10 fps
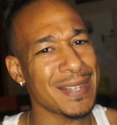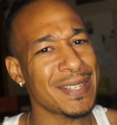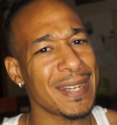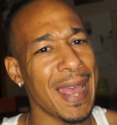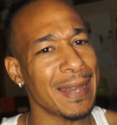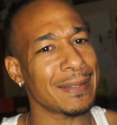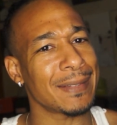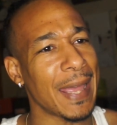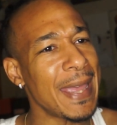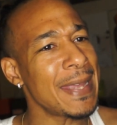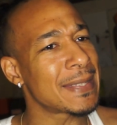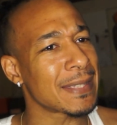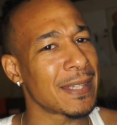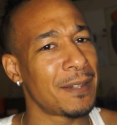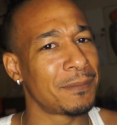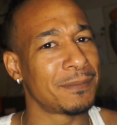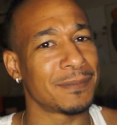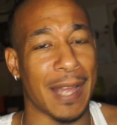She got AIDS or something.